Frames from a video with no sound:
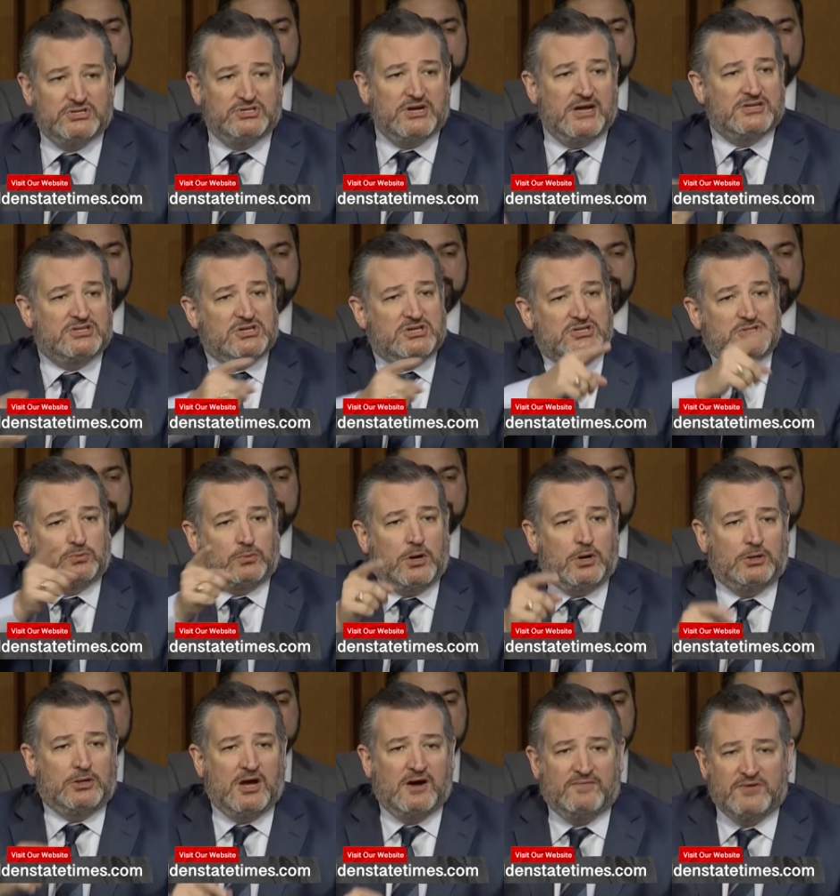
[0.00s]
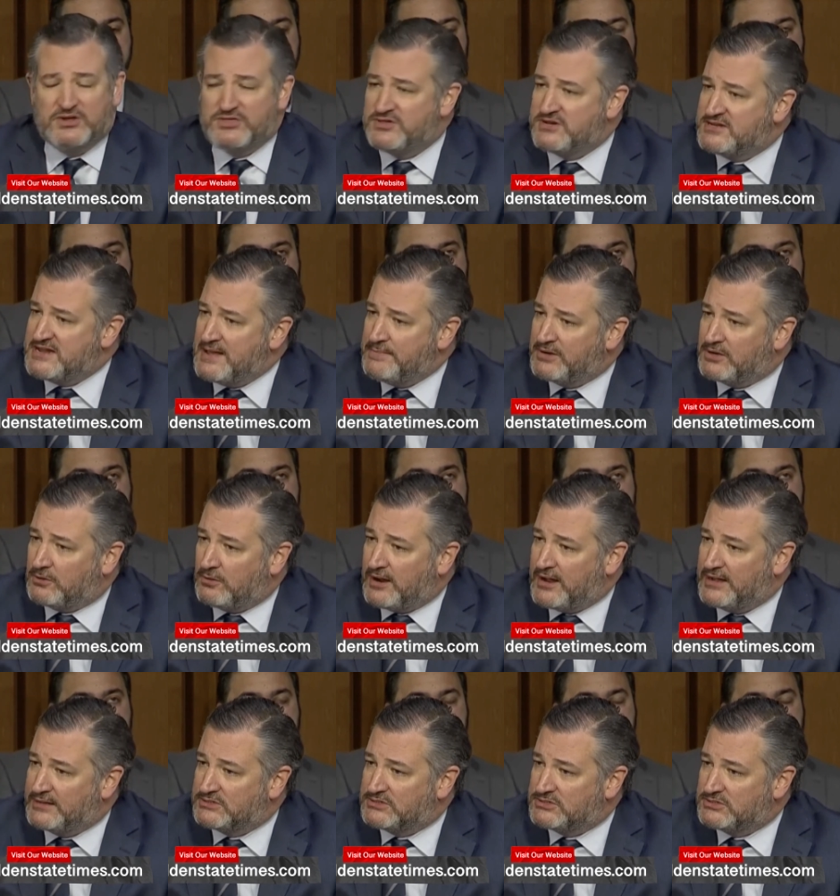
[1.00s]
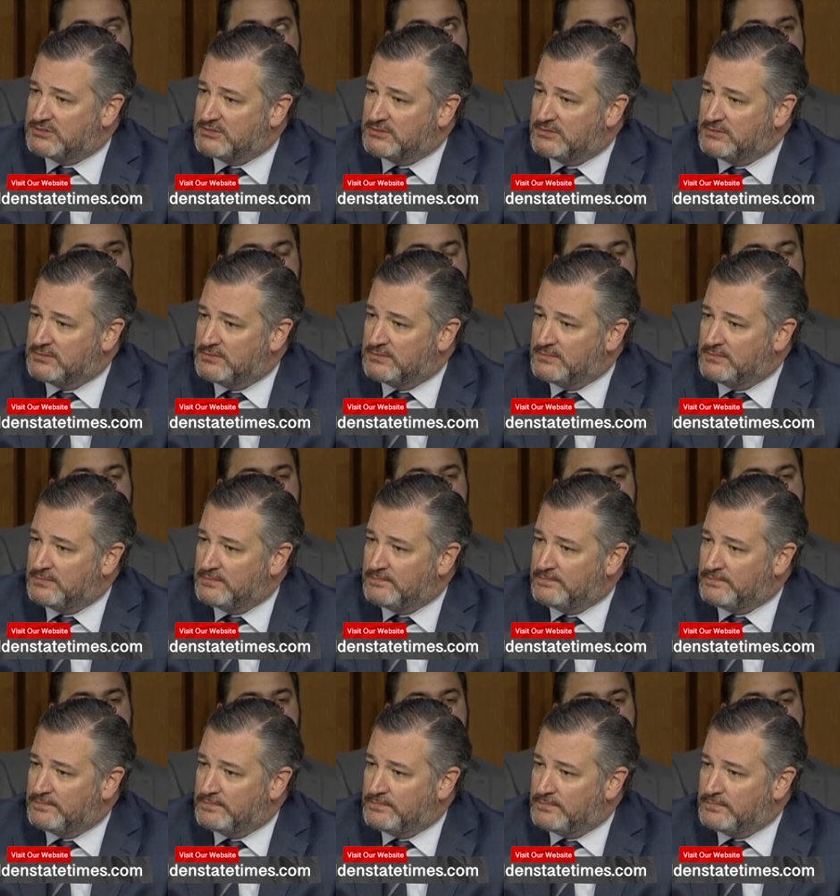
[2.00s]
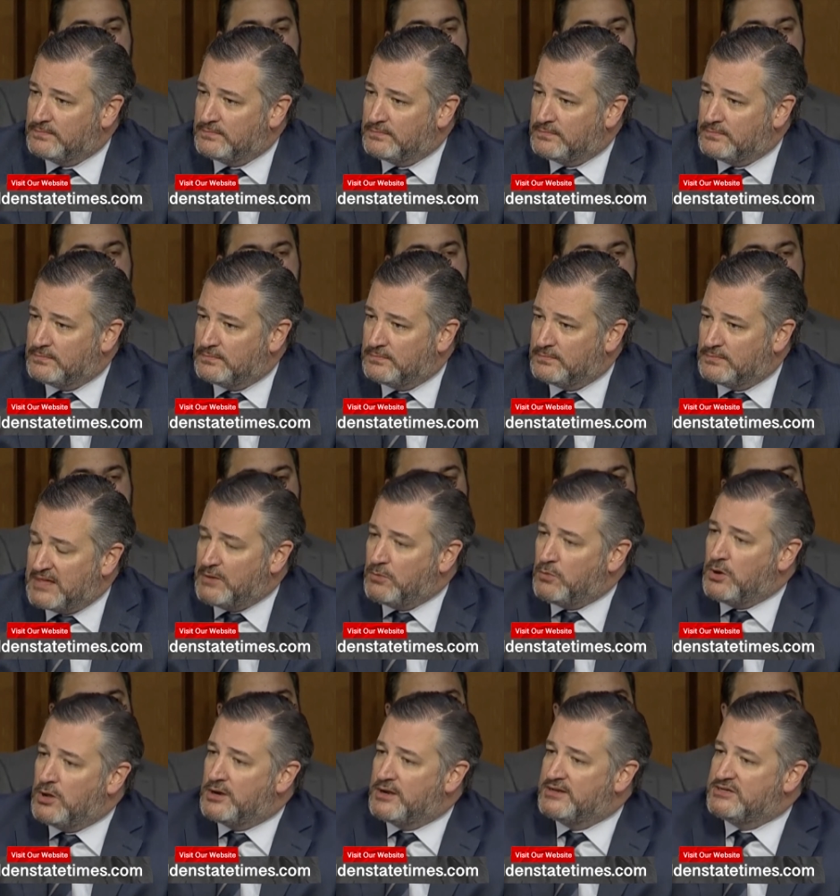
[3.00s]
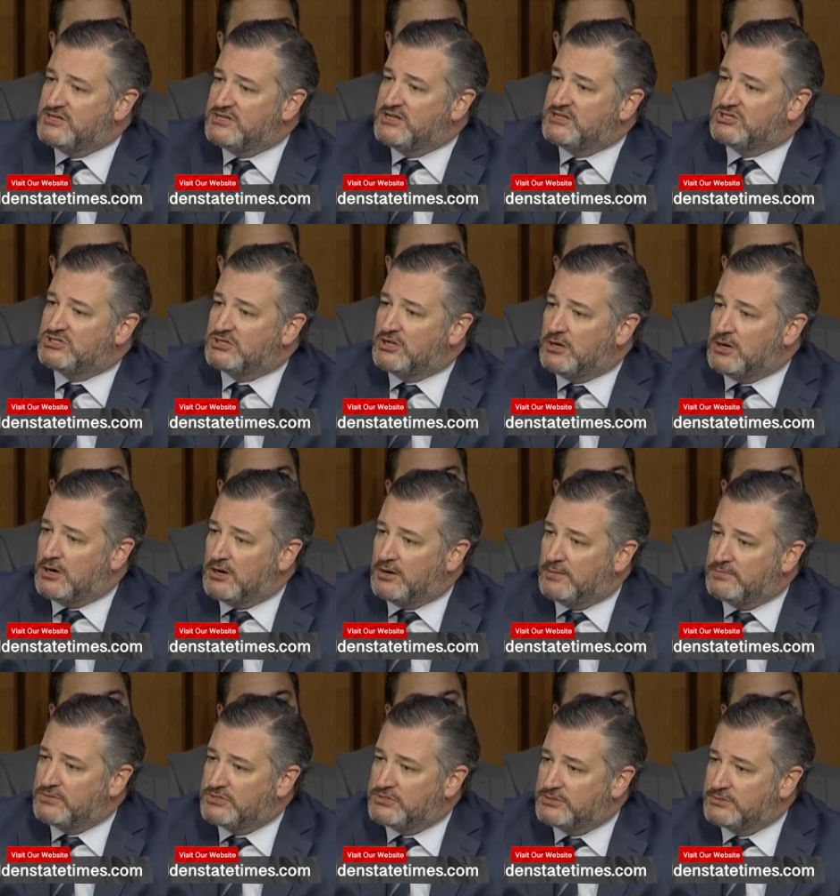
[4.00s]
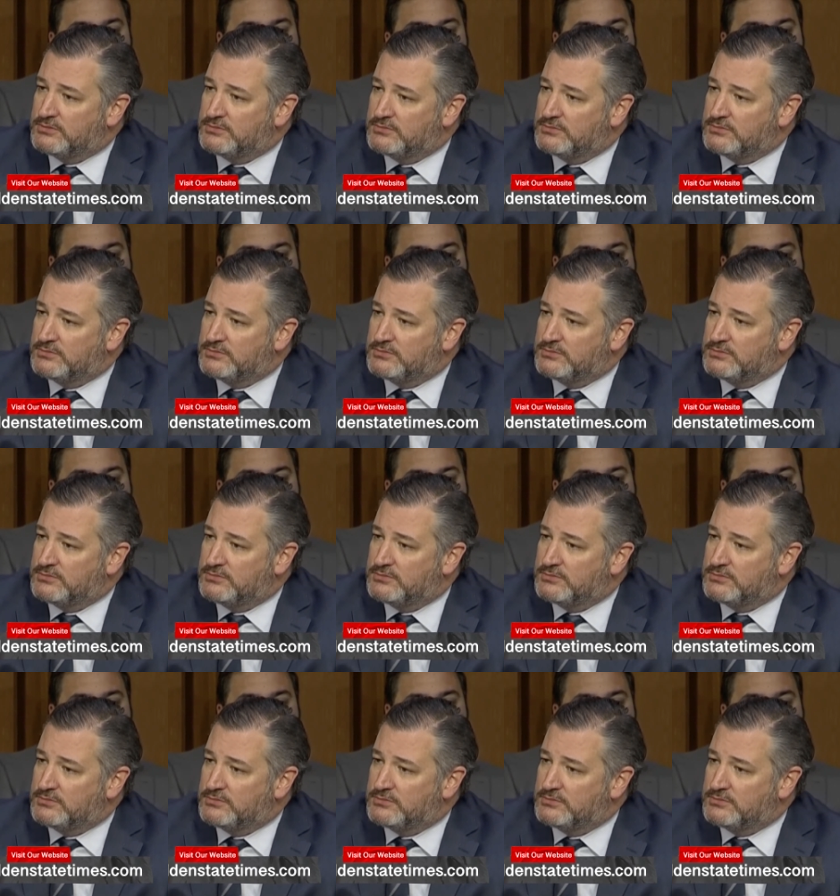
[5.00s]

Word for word: a justice roll over to the Democrats that want a disarmed